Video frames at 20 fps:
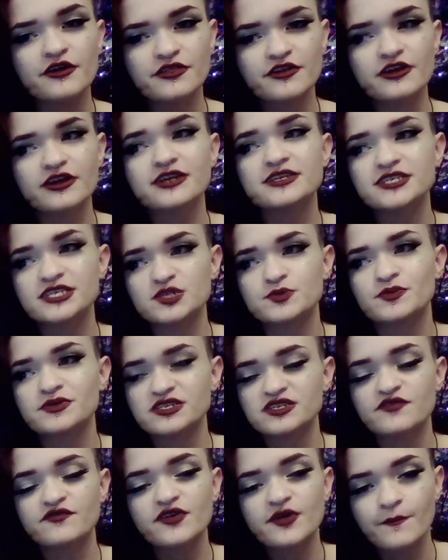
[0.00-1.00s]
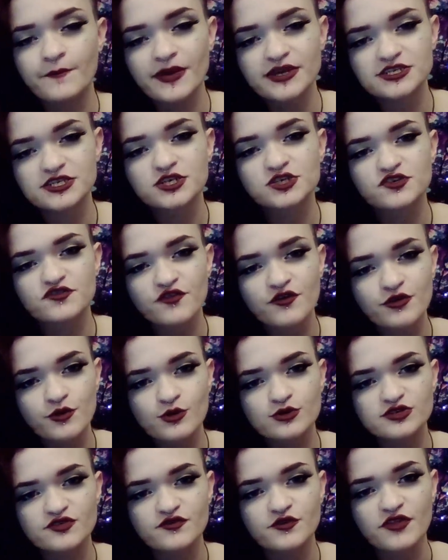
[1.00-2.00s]
are there is a specific message for
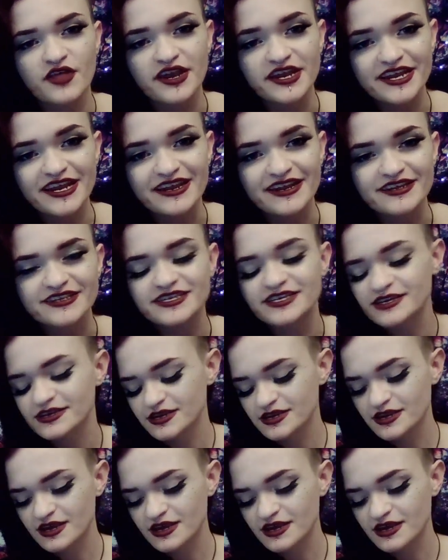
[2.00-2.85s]
those of you that need it.